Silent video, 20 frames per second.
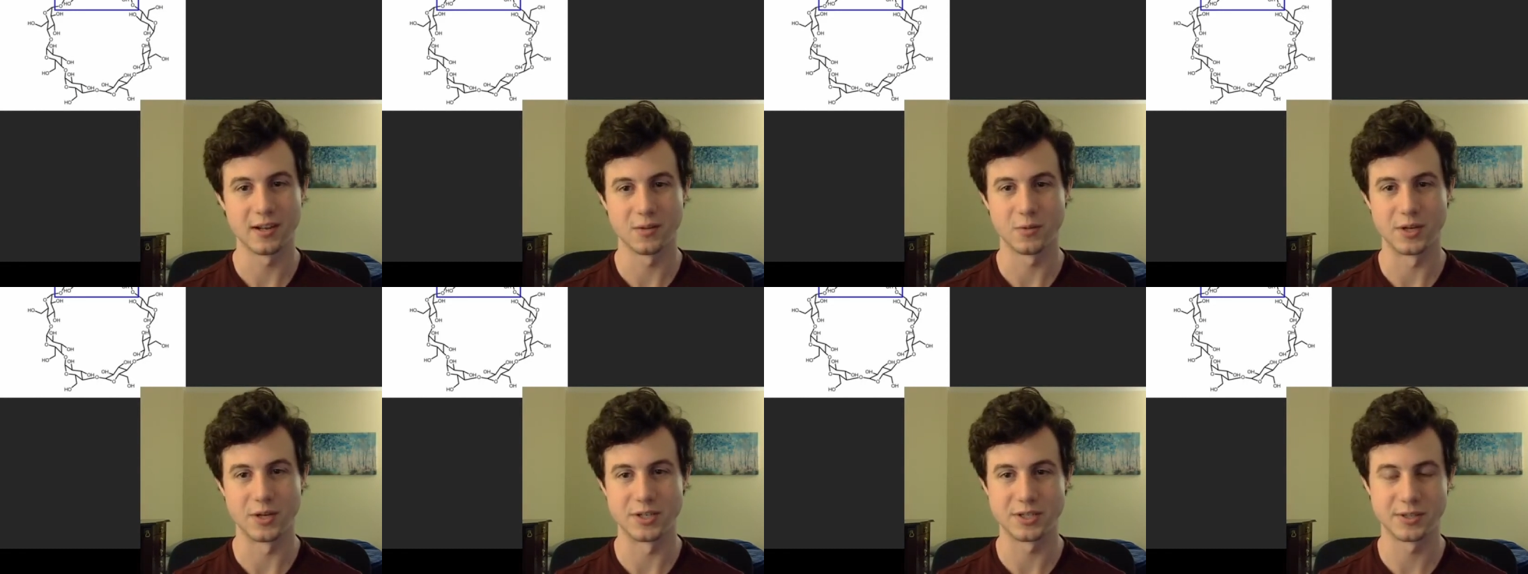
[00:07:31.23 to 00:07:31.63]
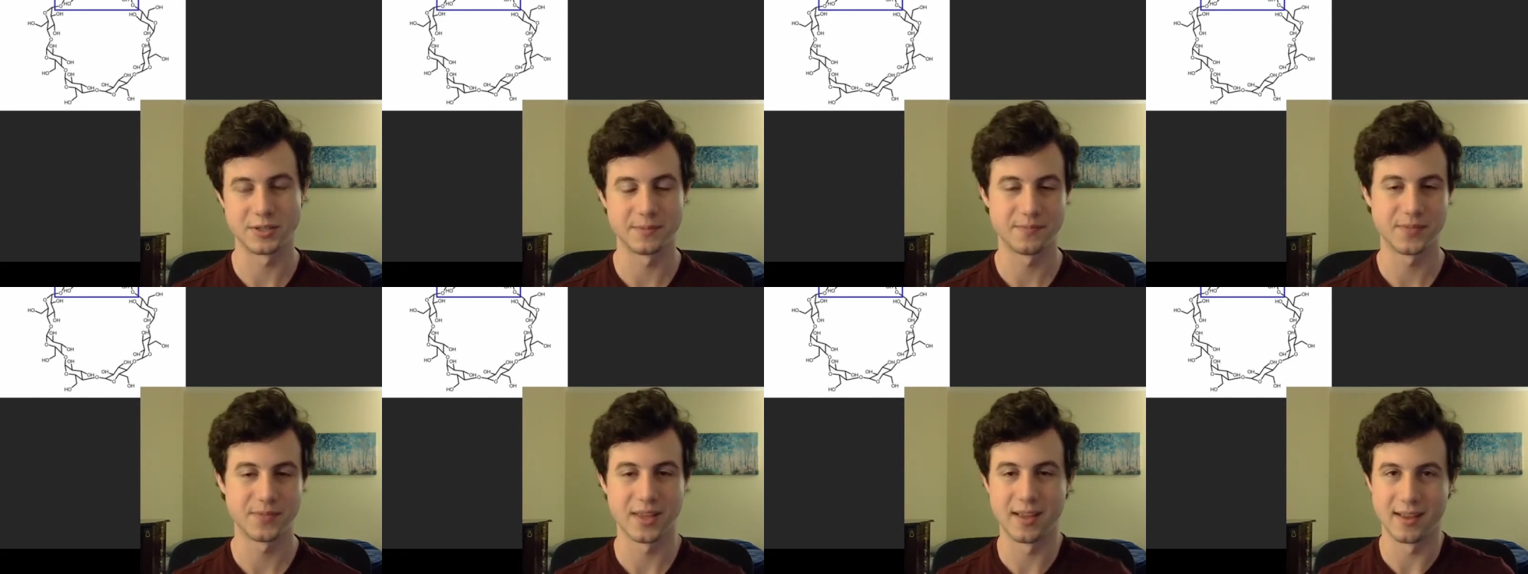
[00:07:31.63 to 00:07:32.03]
which
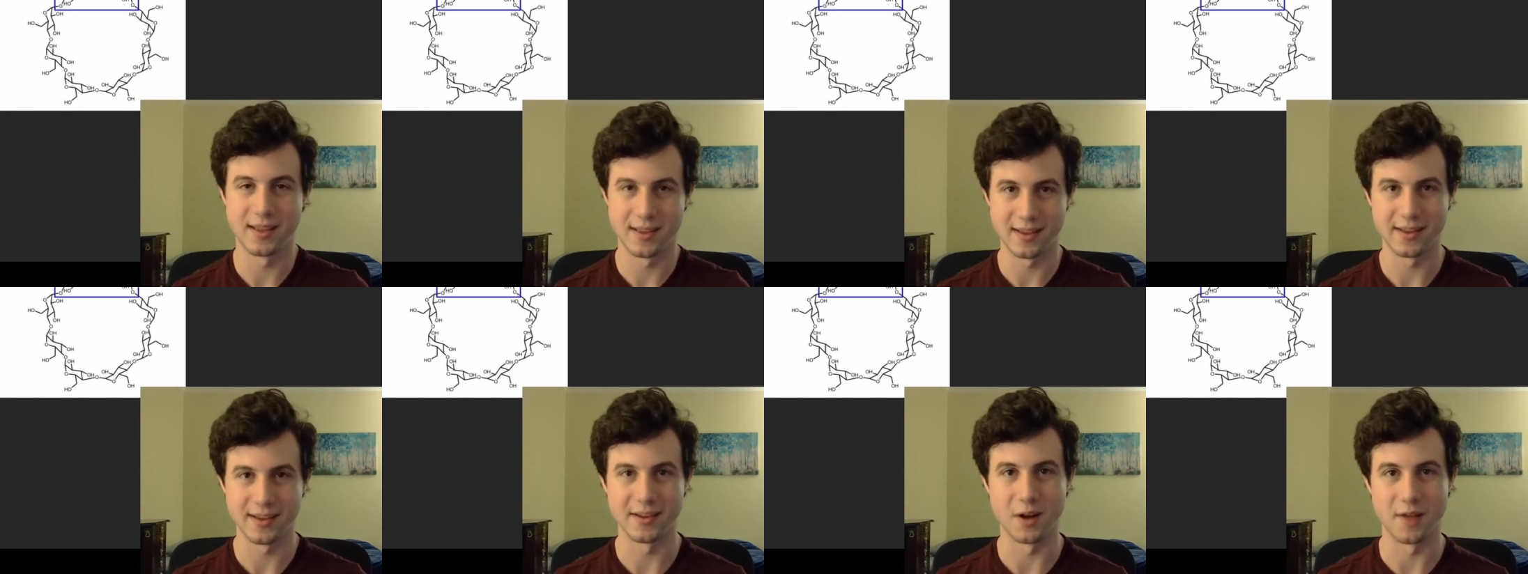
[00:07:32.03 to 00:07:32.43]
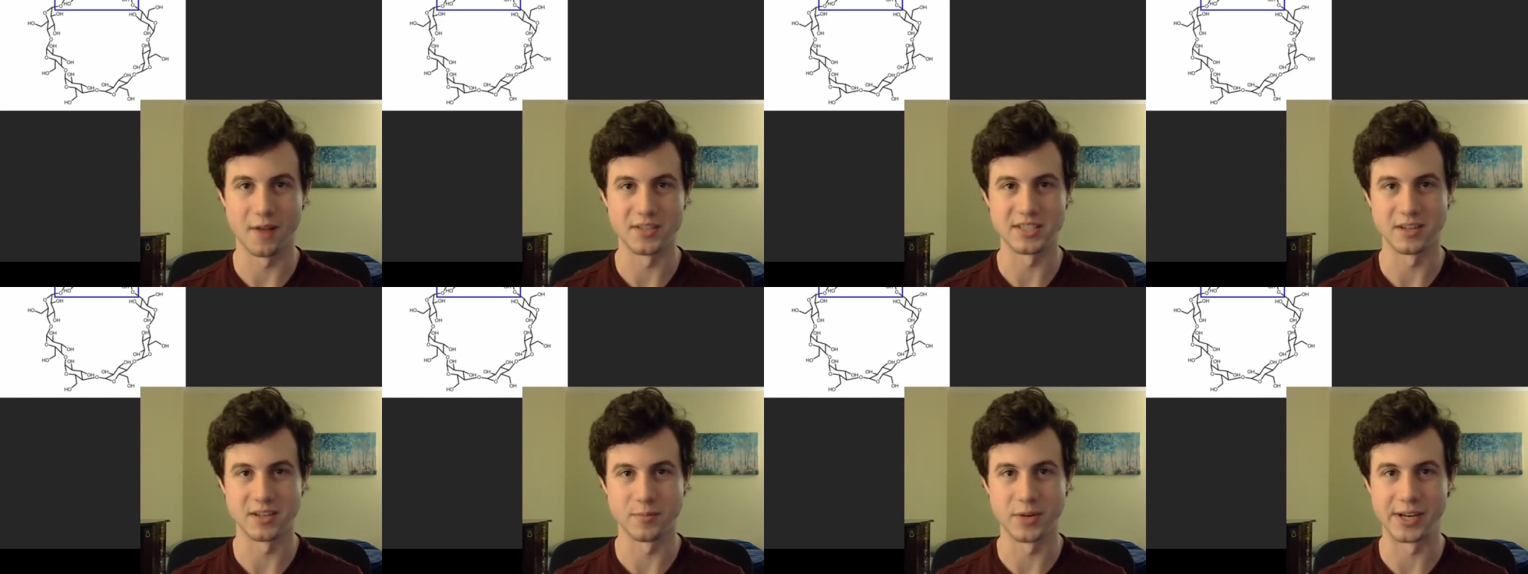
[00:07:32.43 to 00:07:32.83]

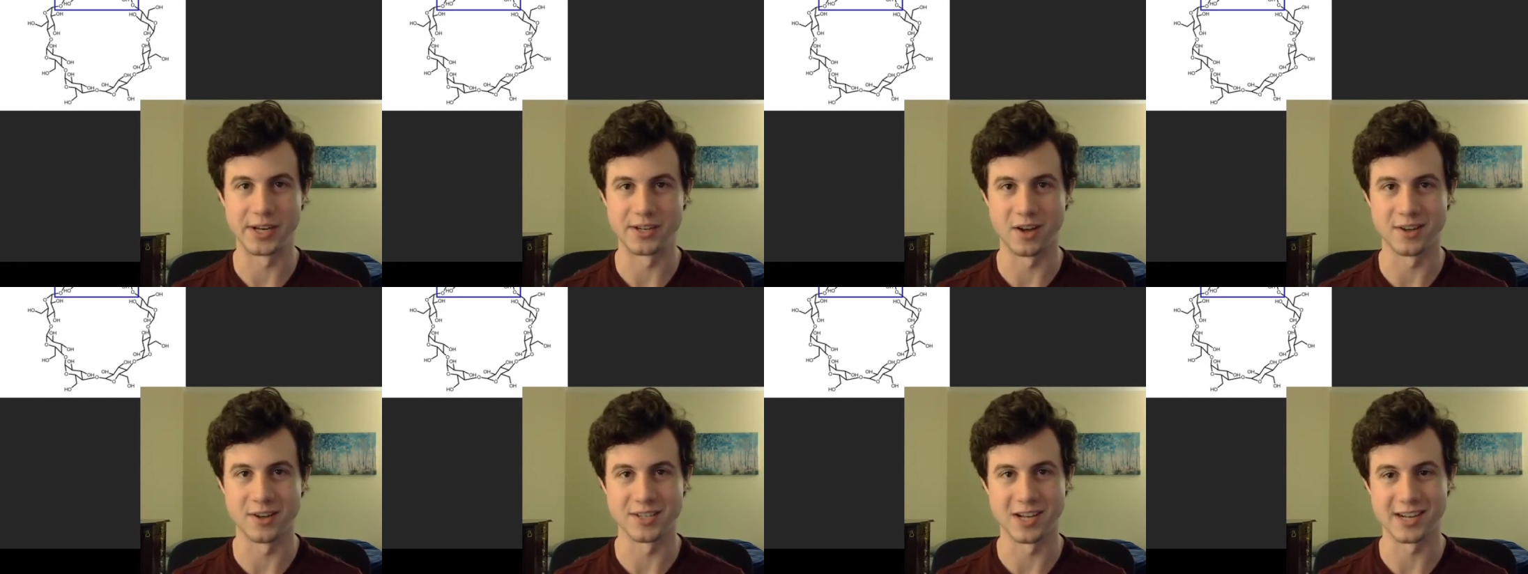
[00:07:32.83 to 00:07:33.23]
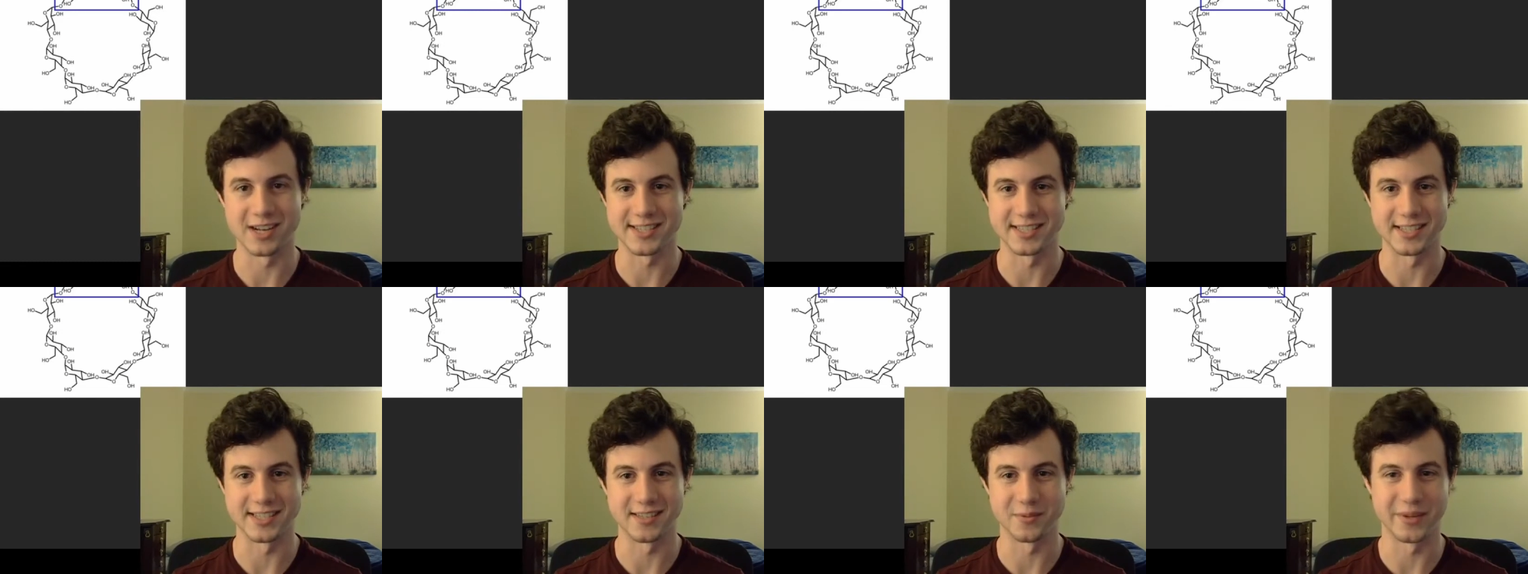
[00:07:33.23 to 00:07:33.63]
obviously are pretty
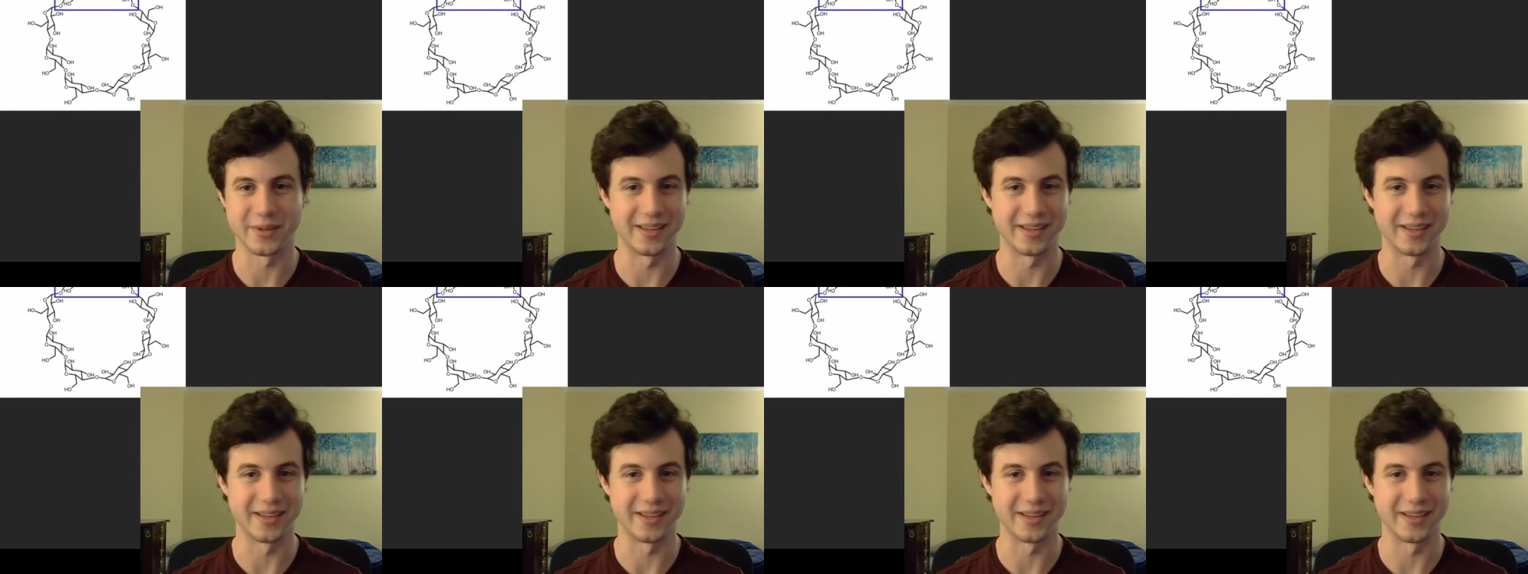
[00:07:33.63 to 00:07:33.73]
non-toxic.